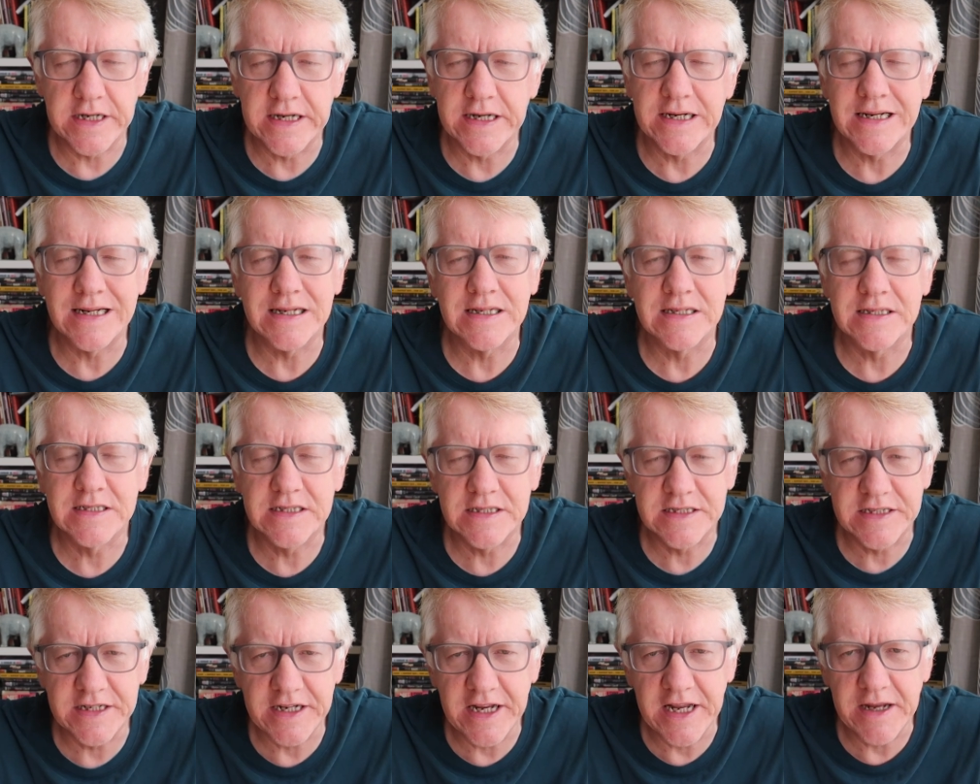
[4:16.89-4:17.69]
It is
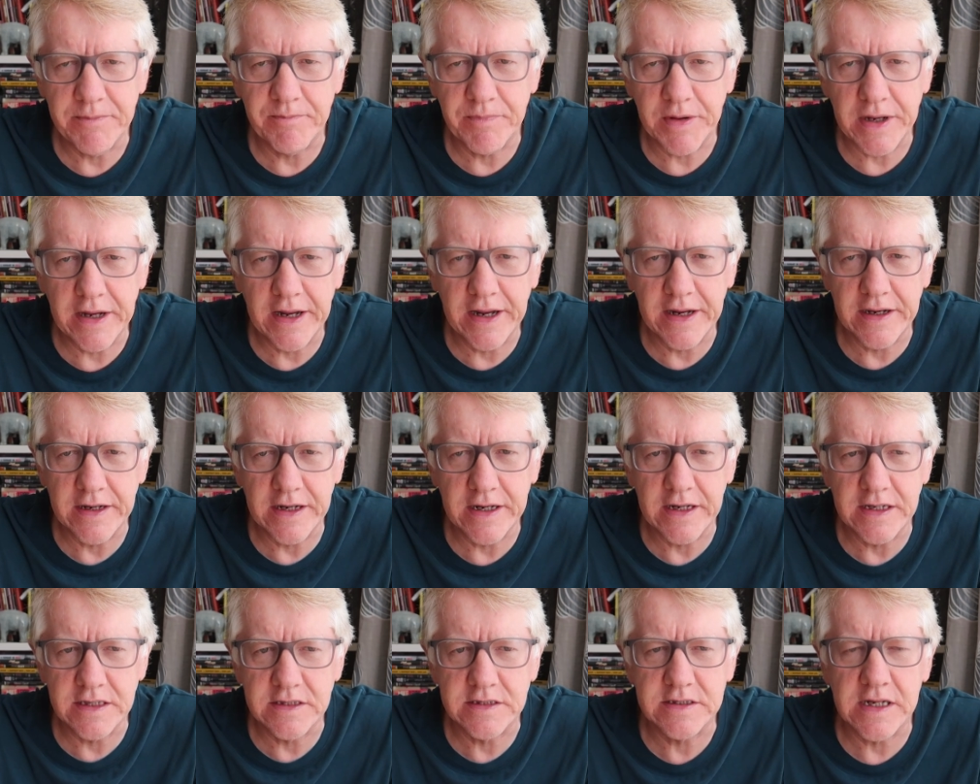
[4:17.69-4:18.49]
steep, it
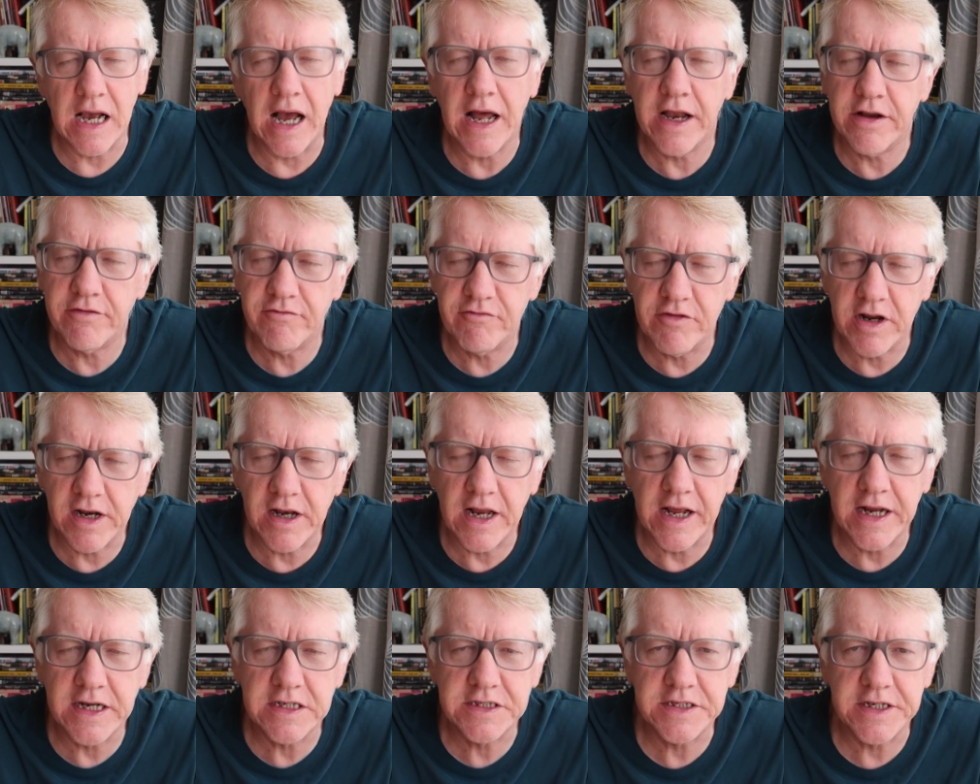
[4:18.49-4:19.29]
is
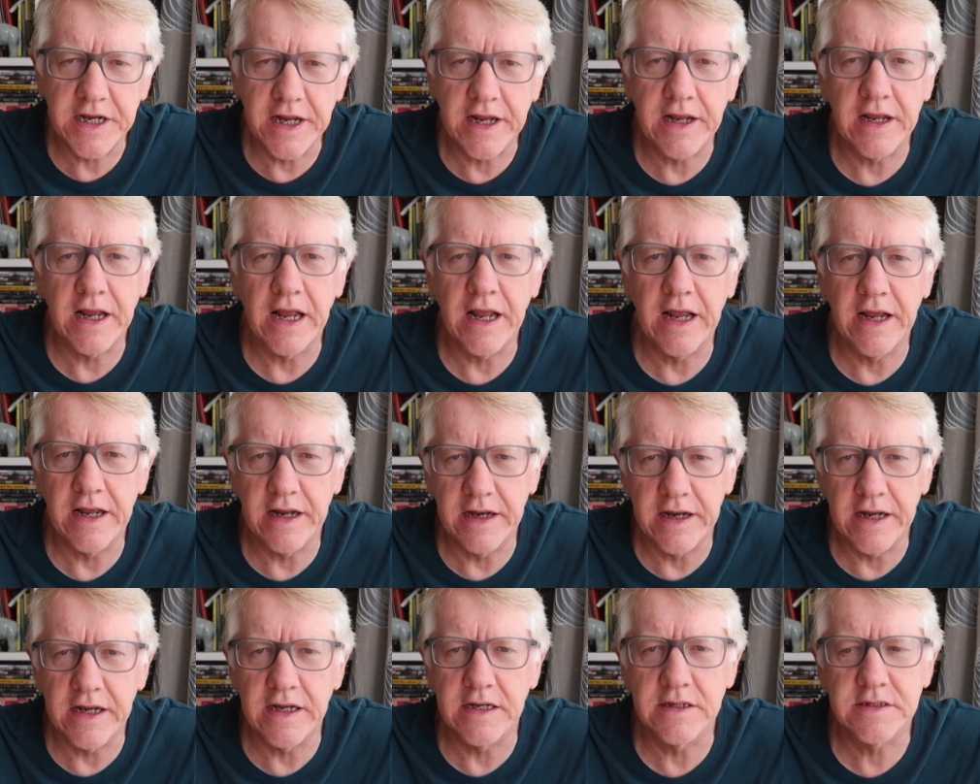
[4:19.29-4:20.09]
unrelenting,
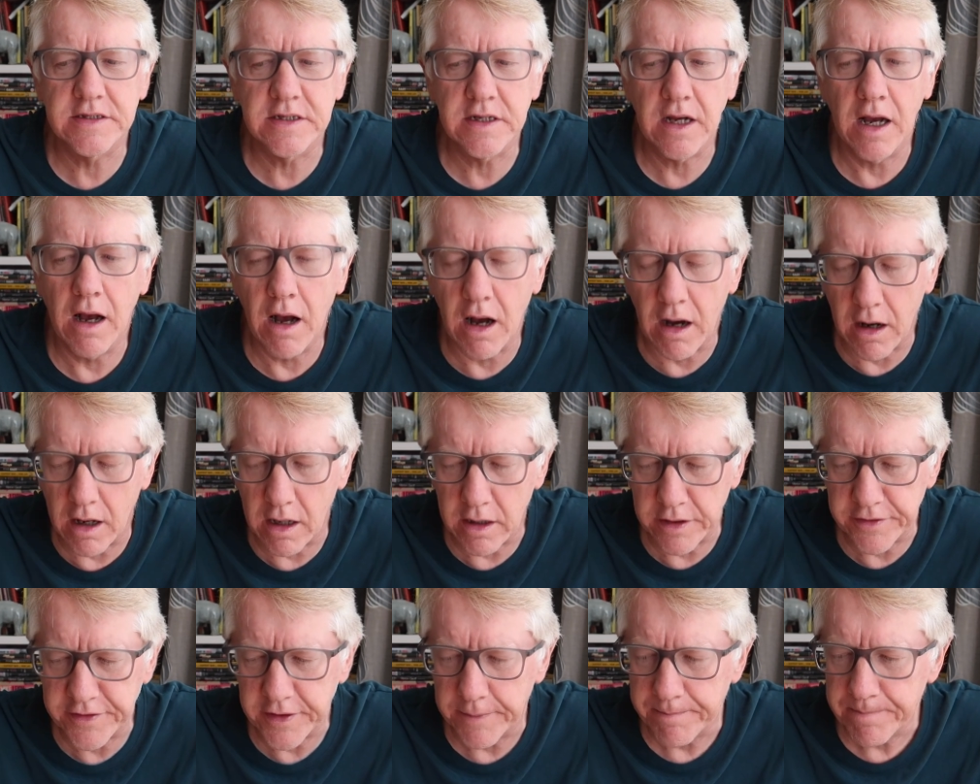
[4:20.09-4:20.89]
it is
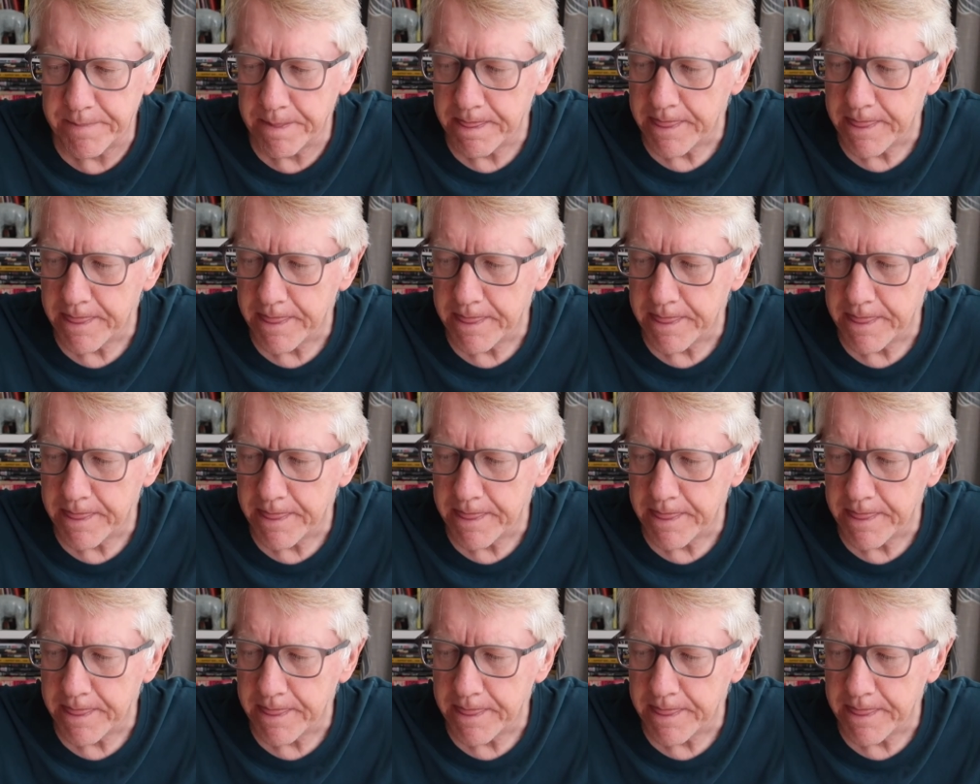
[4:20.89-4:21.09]
hard.